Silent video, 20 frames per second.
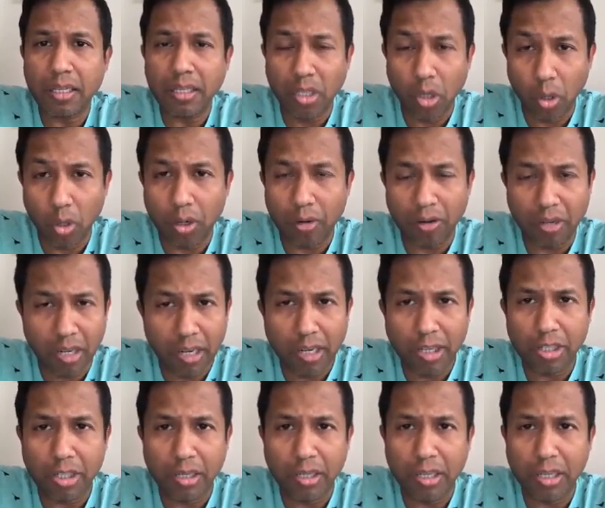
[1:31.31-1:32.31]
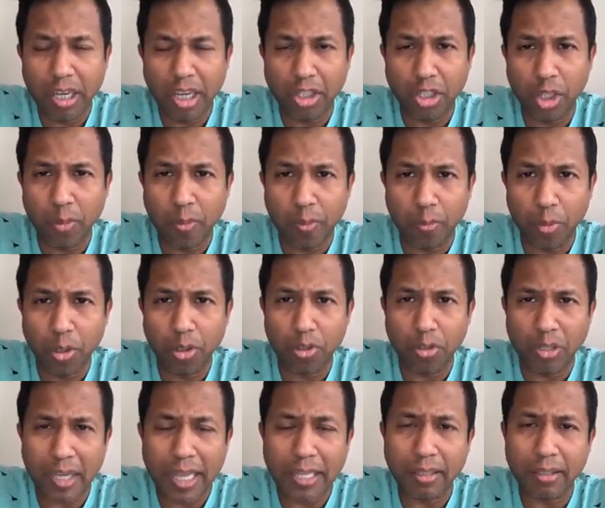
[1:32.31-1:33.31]
your religion, he should be put
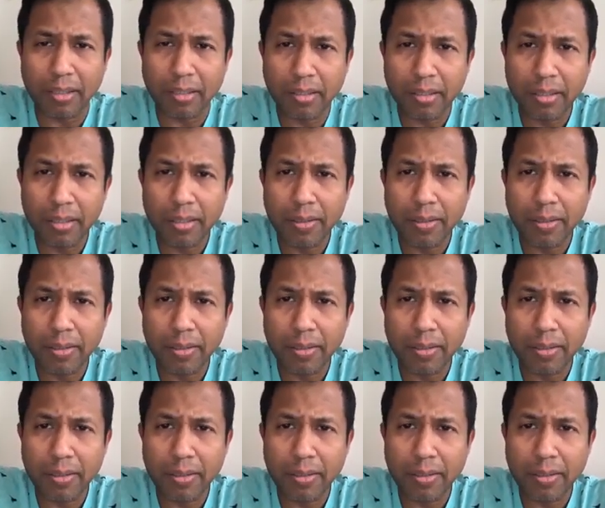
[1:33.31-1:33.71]
to death,